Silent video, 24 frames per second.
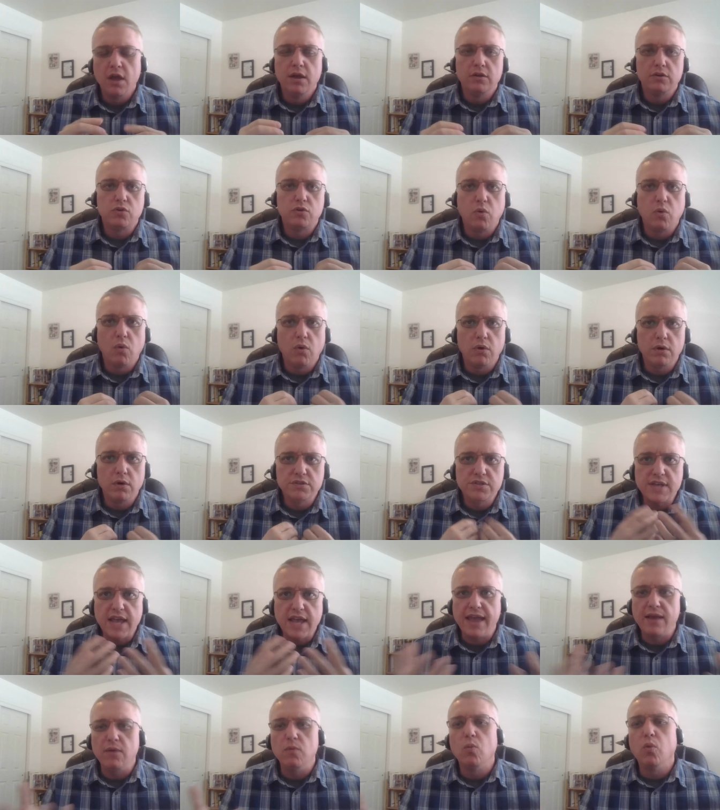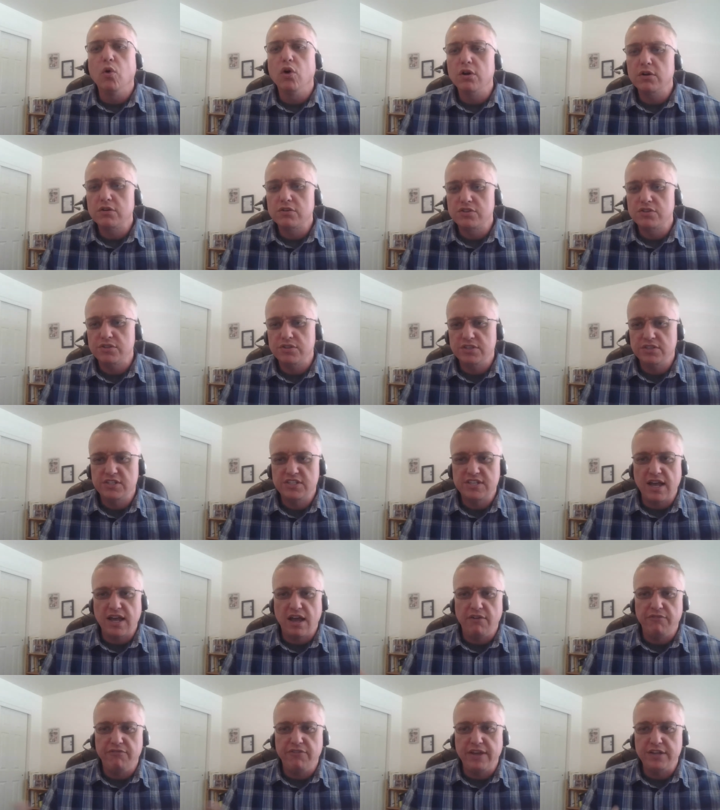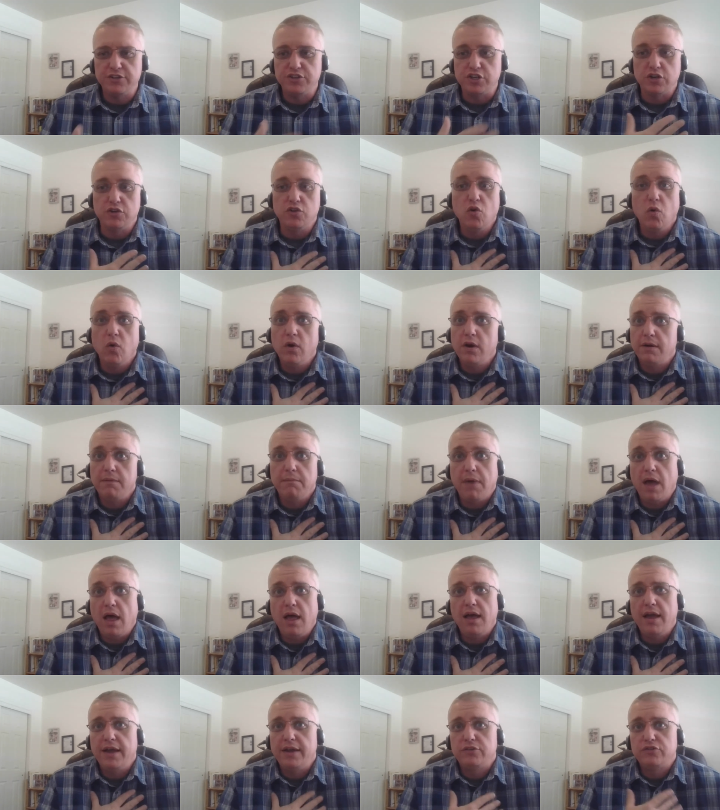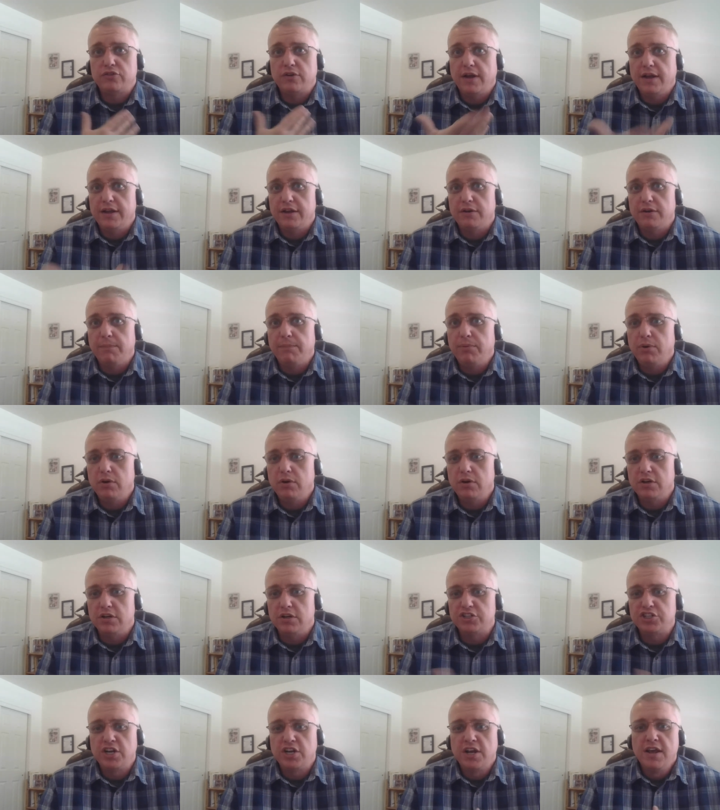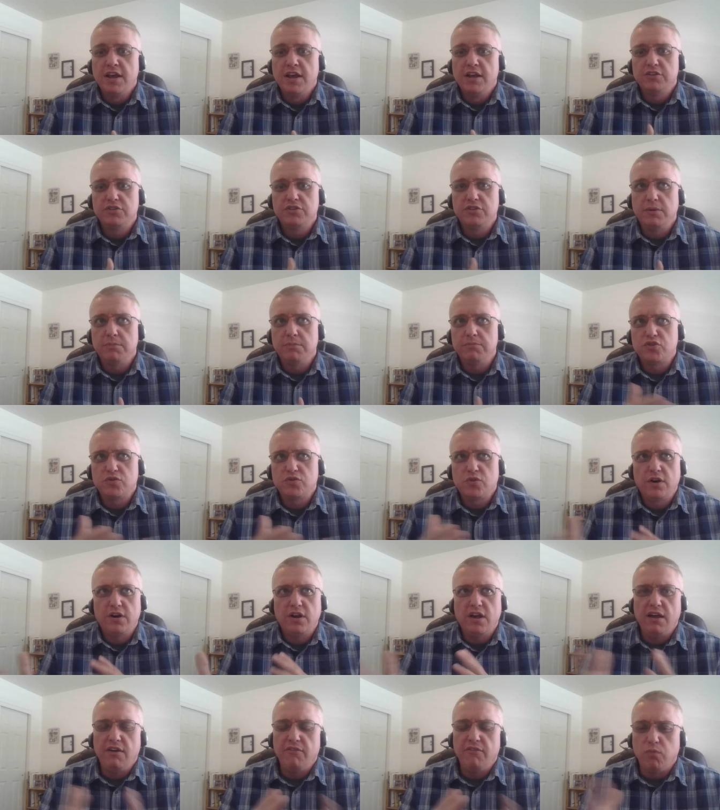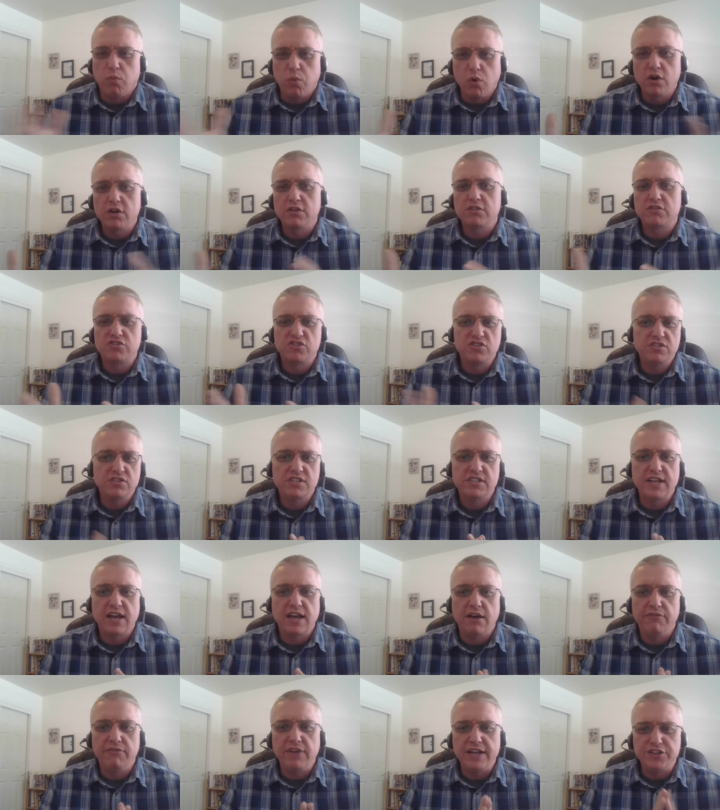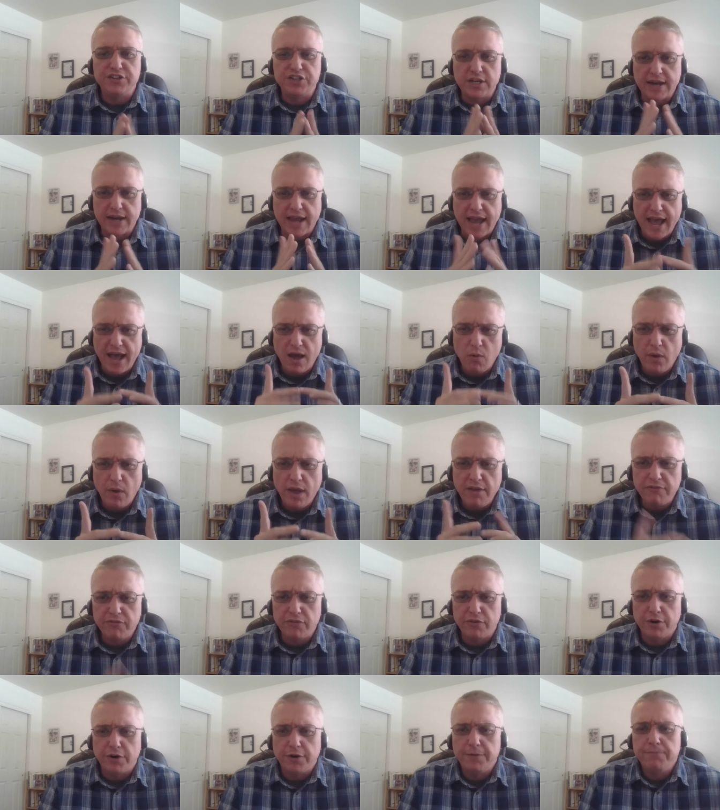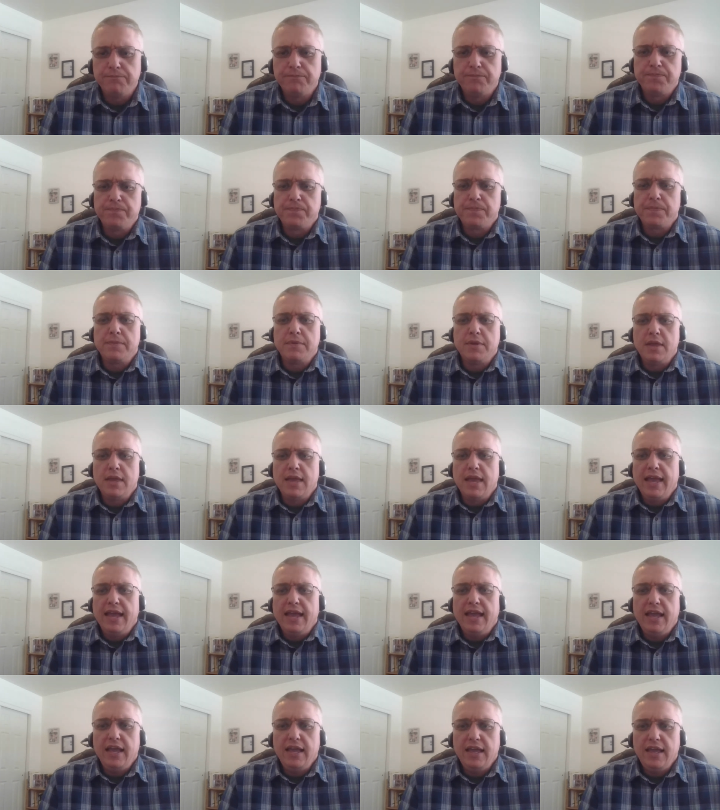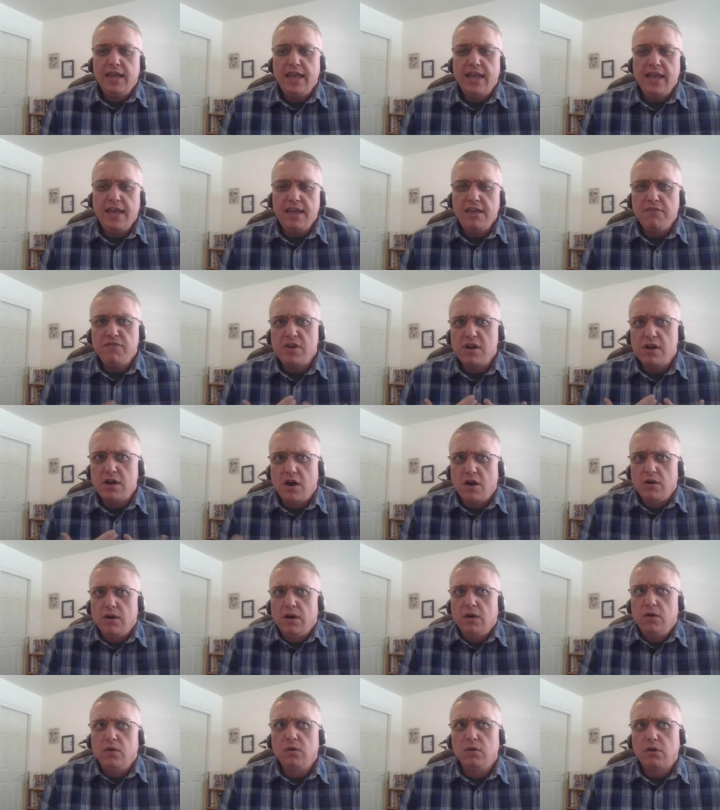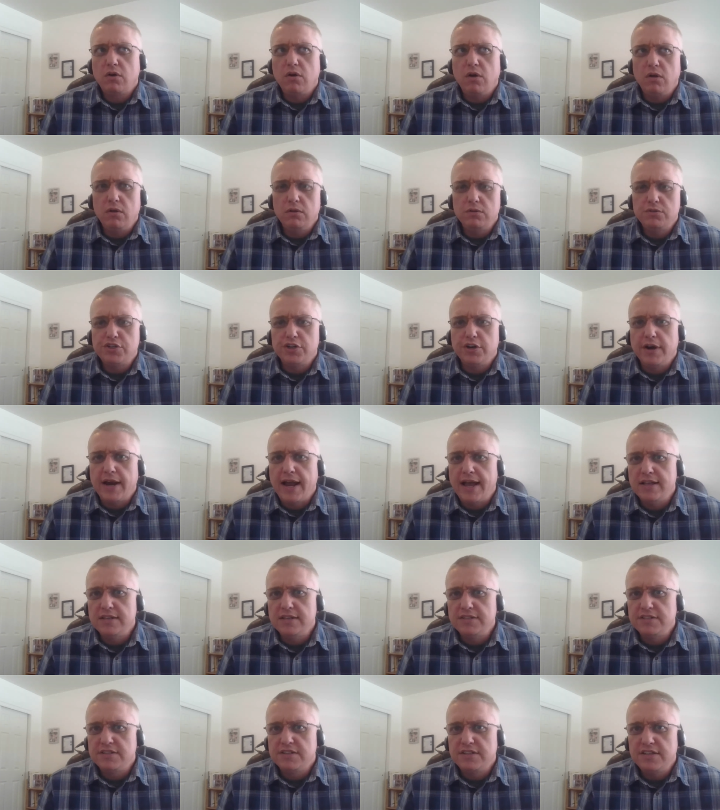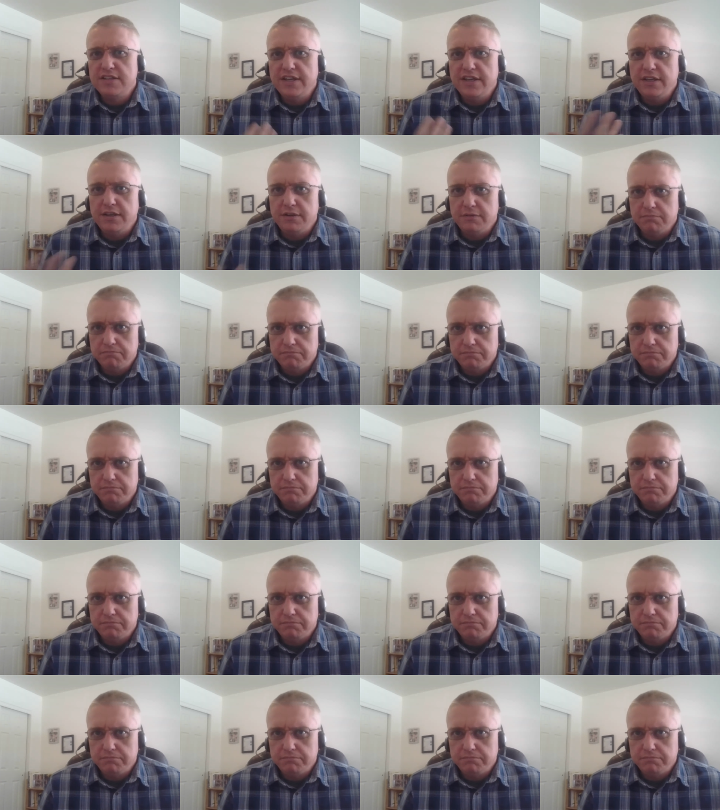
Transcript: towards a works salvation, nor am I trying to push some sort of works salvation. However, even our own culture has the